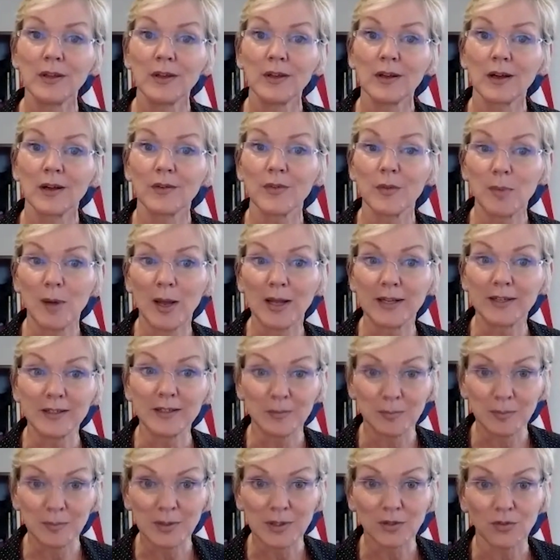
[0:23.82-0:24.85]
of the Biden
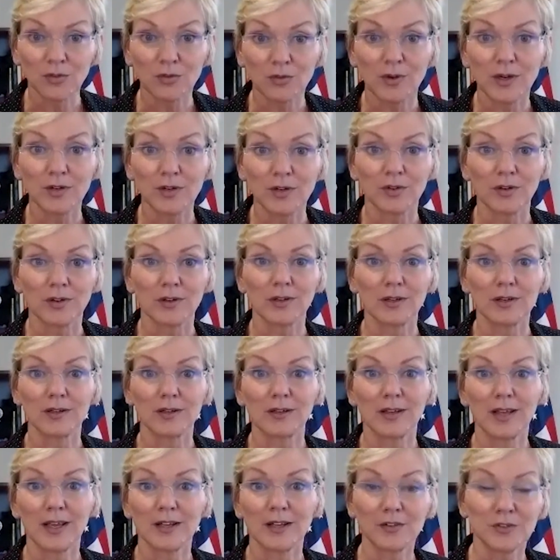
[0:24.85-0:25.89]
administration,
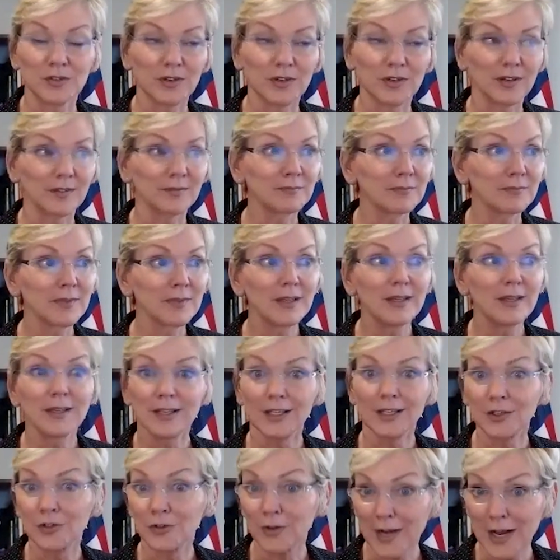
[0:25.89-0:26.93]
engaging
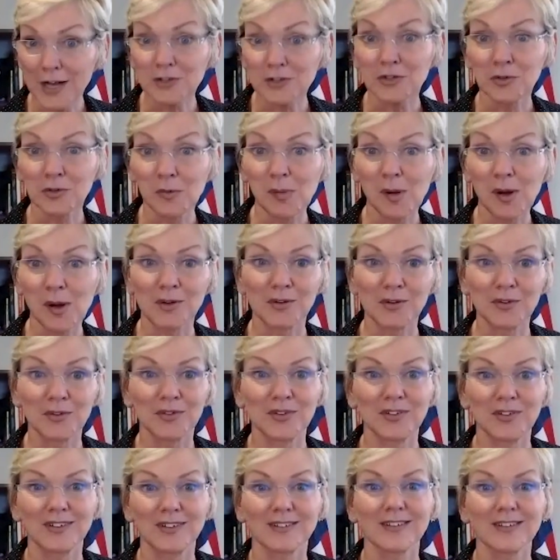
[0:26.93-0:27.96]
international partners
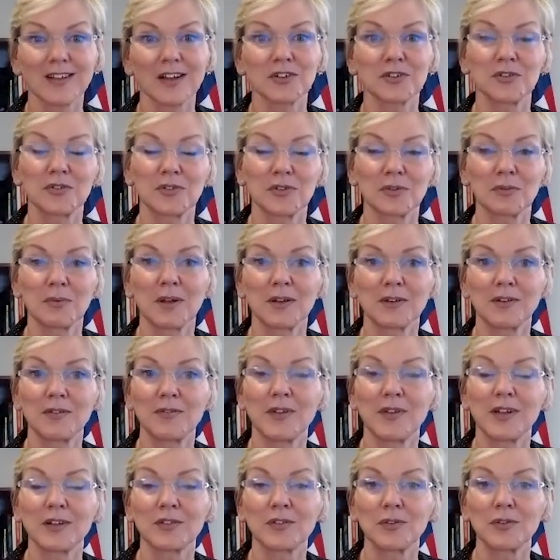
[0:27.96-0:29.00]
in discussions around
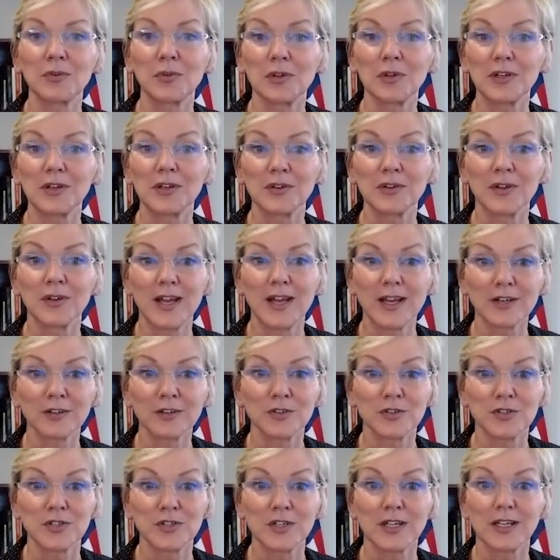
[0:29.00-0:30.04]
advanced nuclear
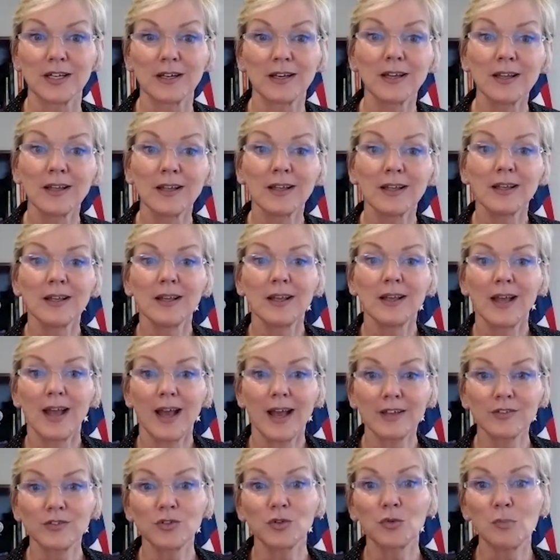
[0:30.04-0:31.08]
energy. And
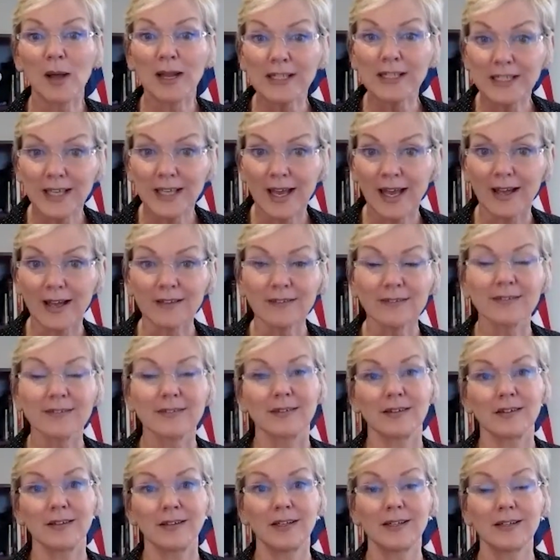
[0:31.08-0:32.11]
as you might guess,
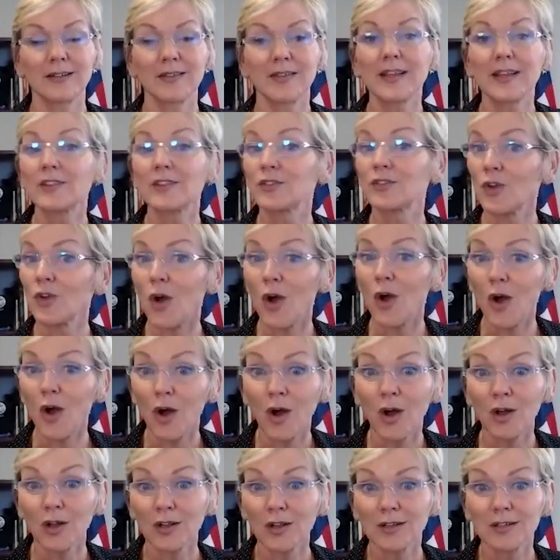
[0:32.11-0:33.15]
that's
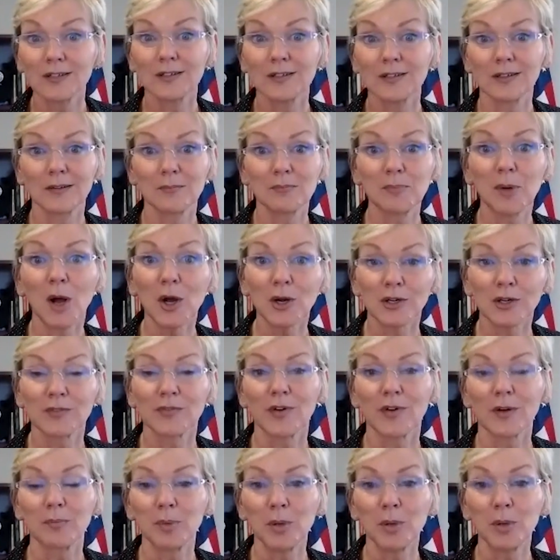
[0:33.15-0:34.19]
all part of
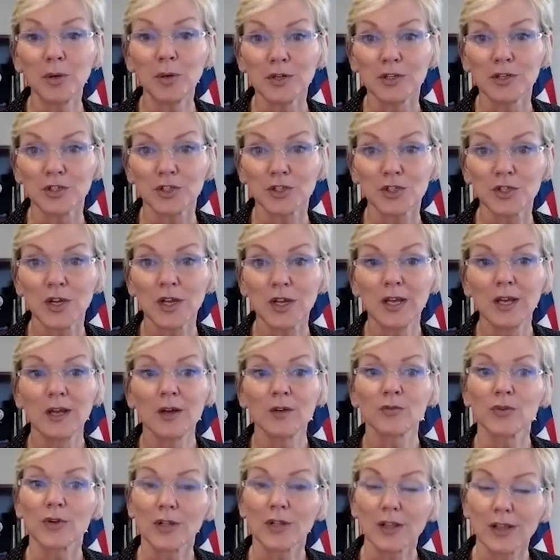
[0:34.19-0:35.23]
our push
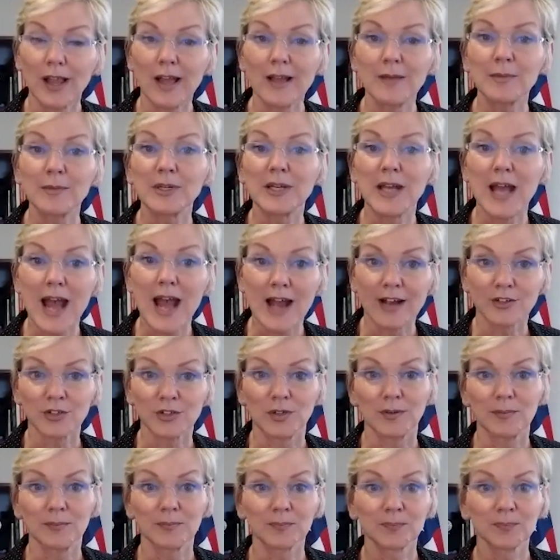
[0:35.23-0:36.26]
for climate
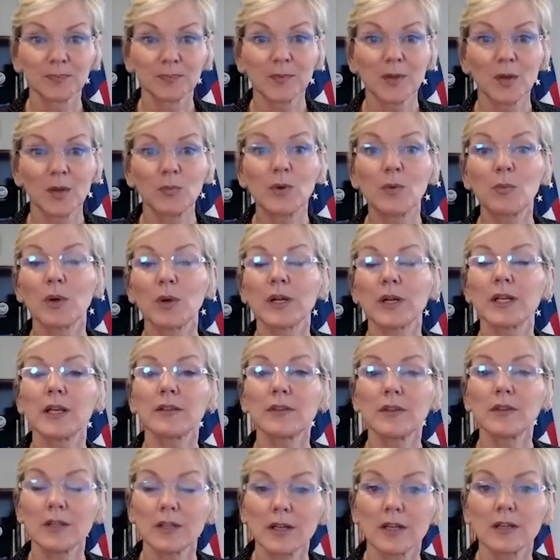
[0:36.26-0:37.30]
action. We want to get
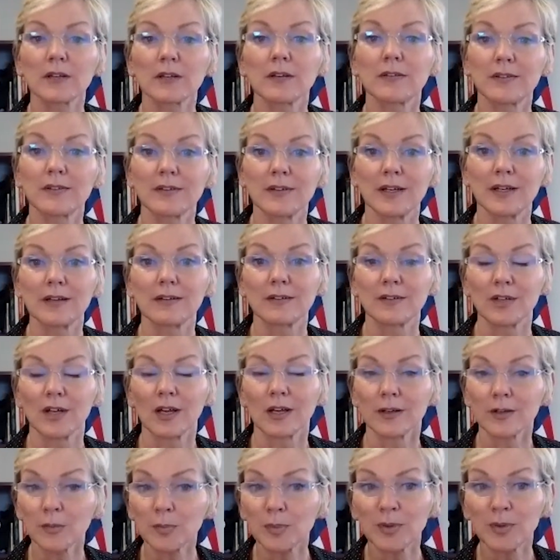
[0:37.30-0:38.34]
the United States to
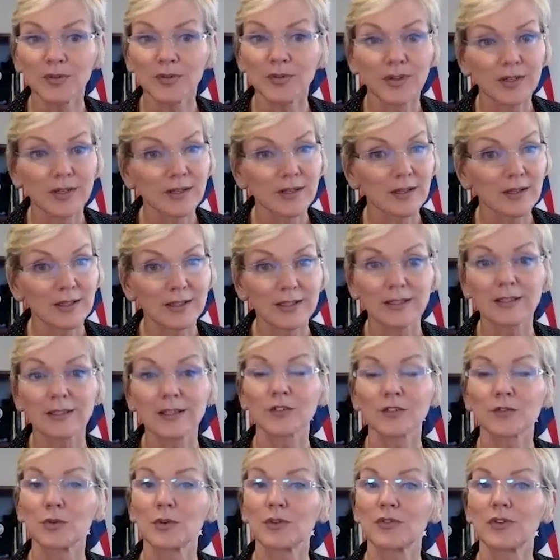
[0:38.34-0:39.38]
100% clean
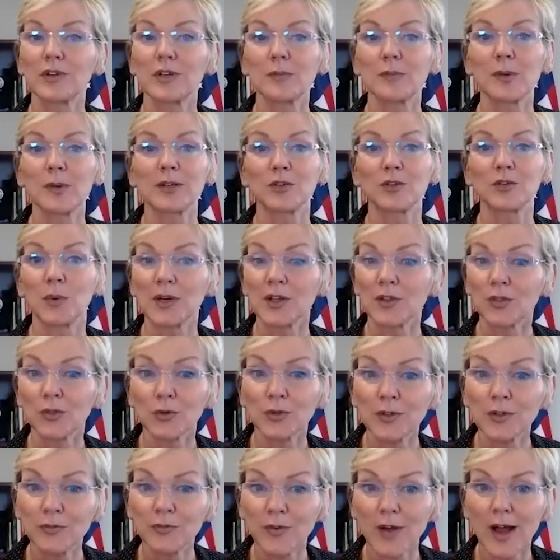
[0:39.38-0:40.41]
electricity by
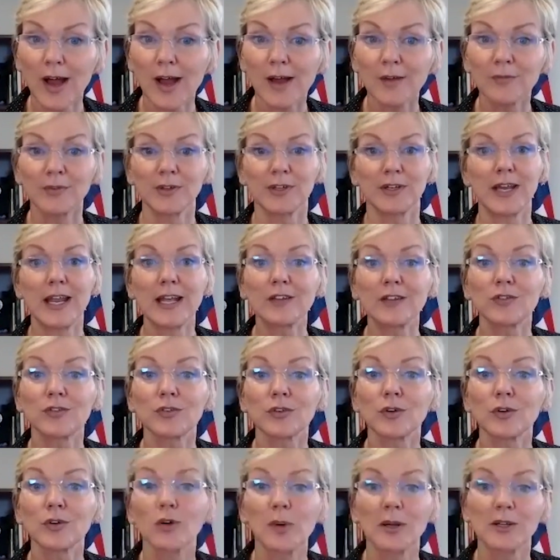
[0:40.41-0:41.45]
2035 and net
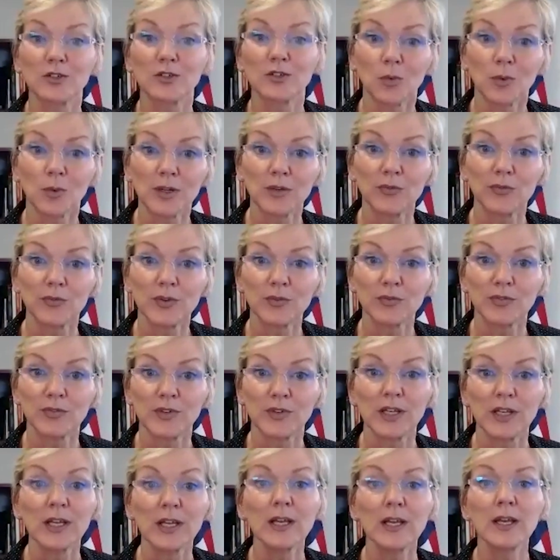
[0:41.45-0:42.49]
zero by
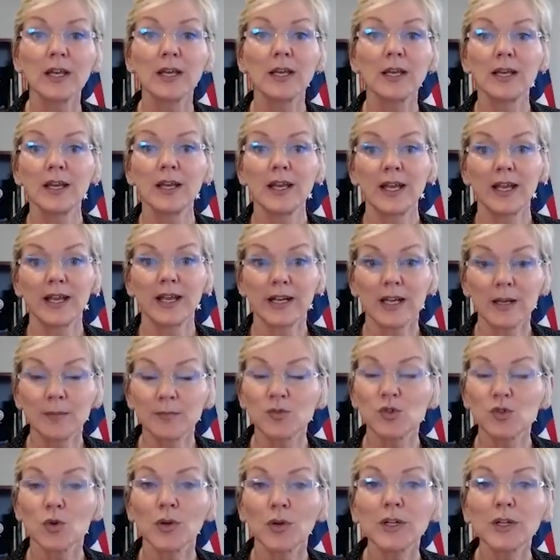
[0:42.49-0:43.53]
2050. And I'm
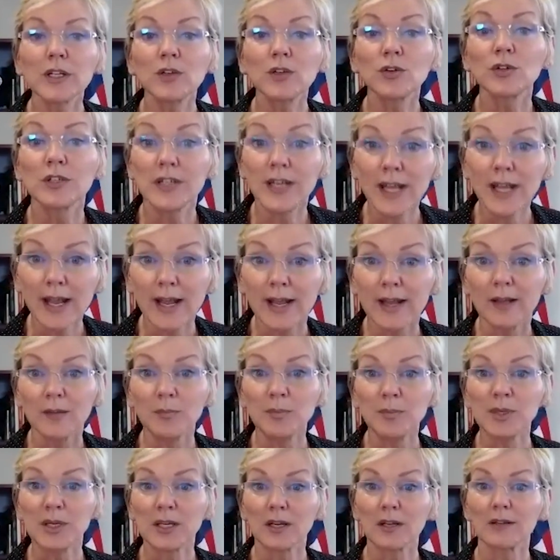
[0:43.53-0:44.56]
joining you today
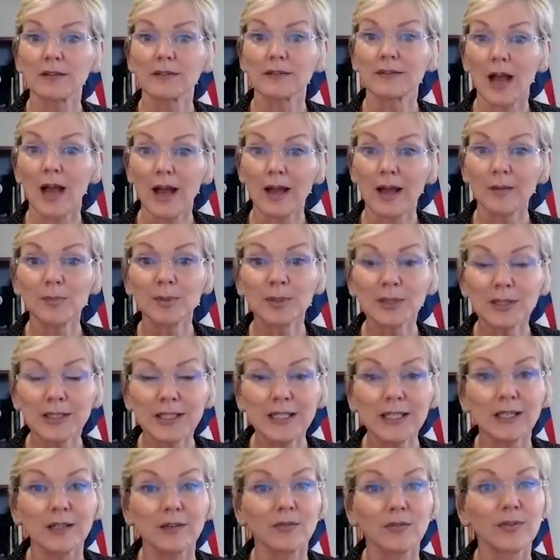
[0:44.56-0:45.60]
because I
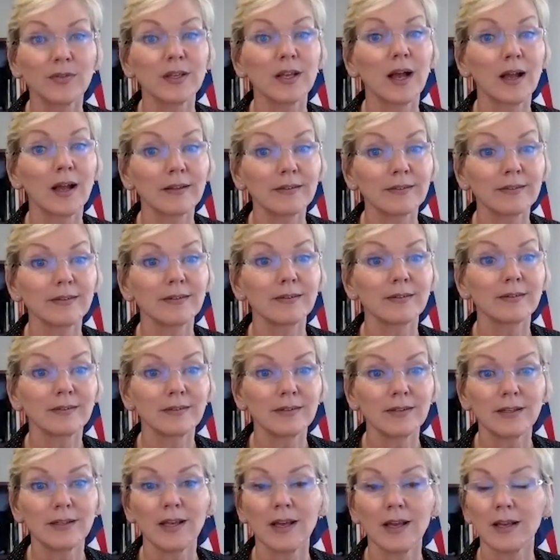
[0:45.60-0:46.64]
believe the
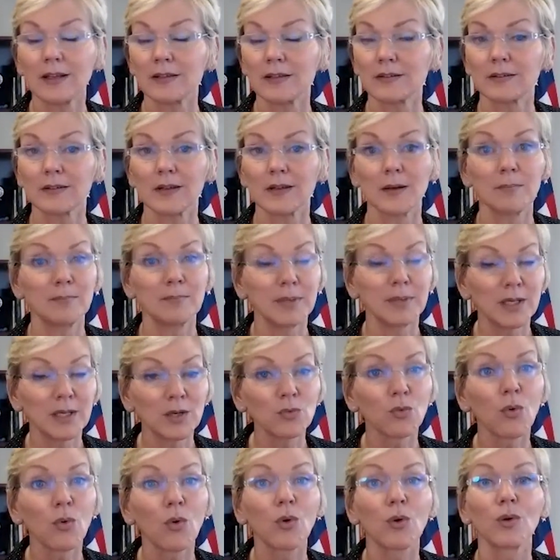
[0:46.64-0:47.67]
ICC has a big
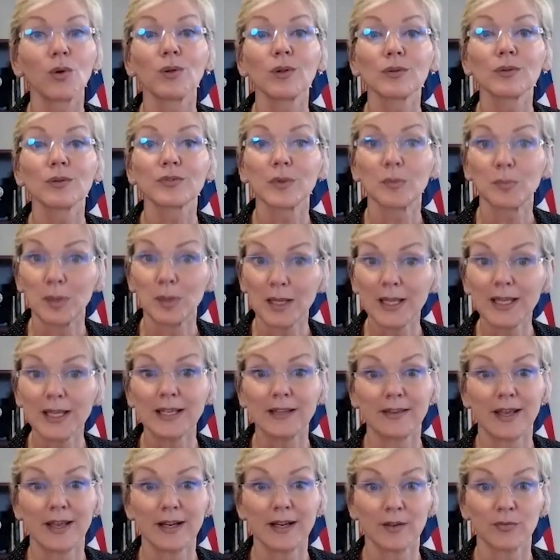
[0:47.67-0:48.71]
role to play
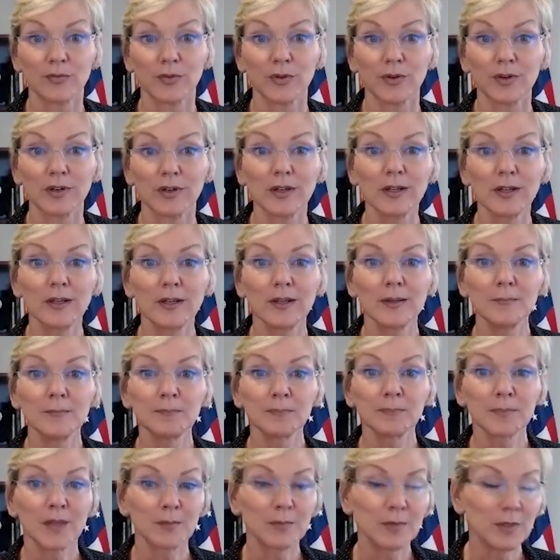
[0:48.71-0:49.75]
in that effort.
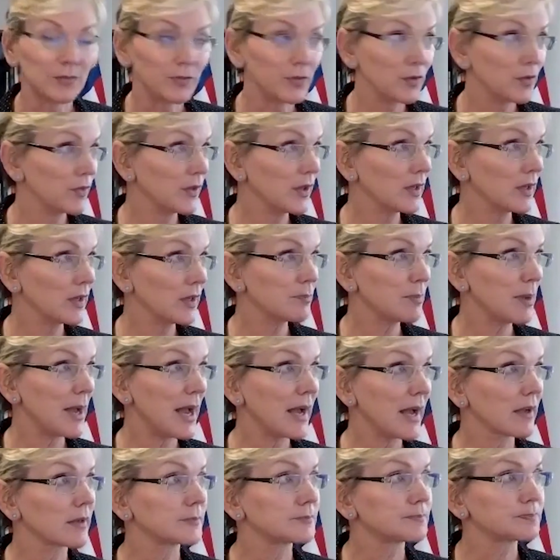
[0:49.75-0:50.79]
I mean, if you think
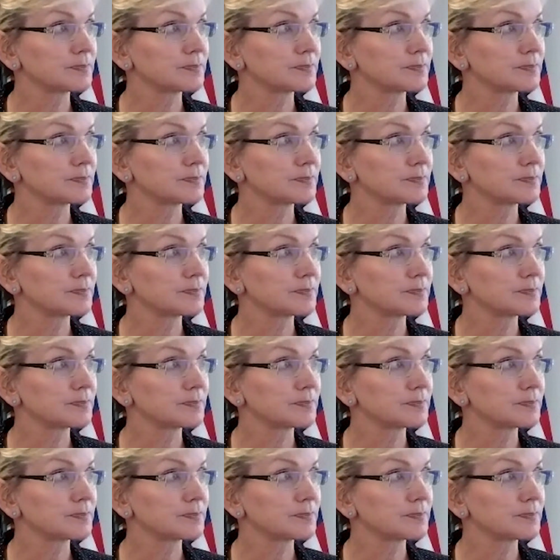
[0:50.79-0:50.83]
back